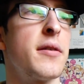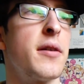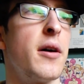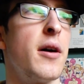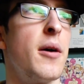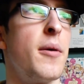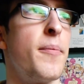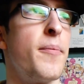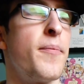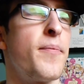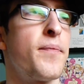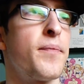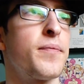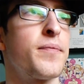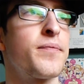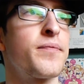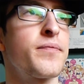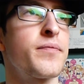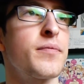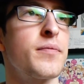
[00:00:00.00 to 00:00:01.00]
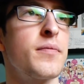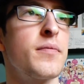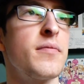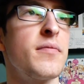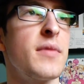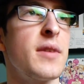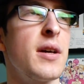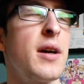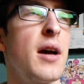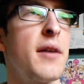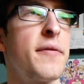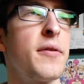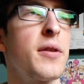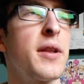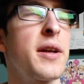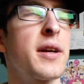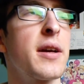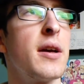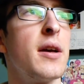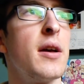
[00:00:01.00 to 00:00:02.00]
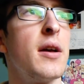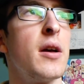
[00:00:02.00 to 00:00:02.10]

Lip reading: I feel like